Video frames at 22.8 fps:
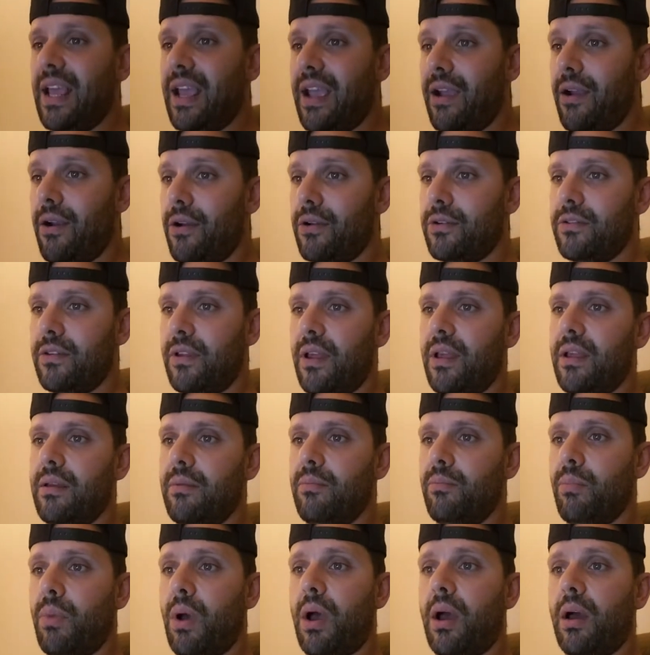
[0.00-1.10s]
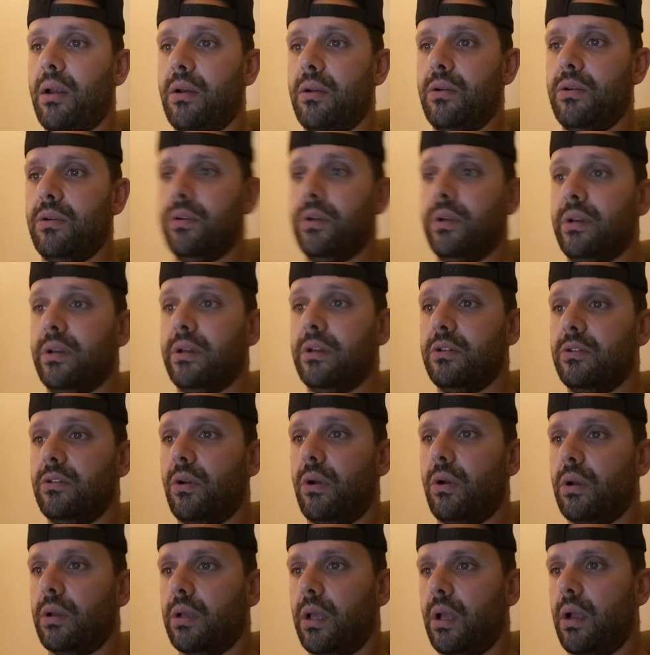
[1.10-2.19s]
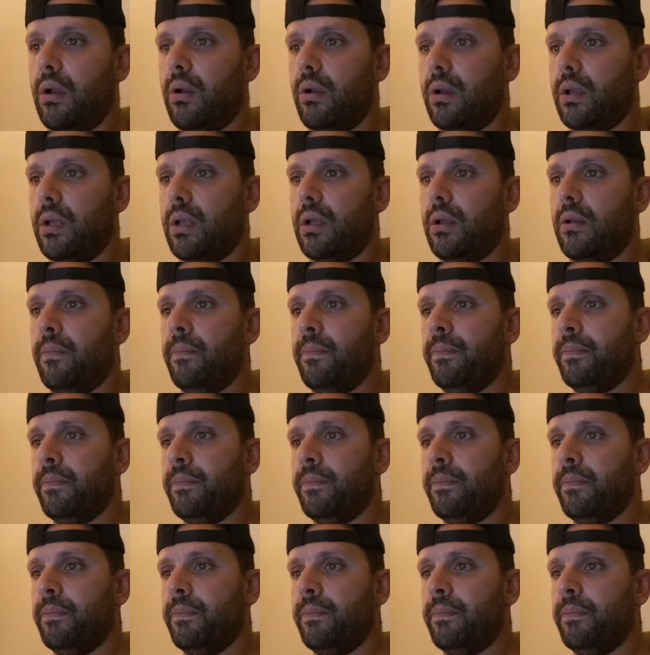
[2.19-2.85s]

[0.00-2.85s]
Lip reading: airtight bottle in a dark area,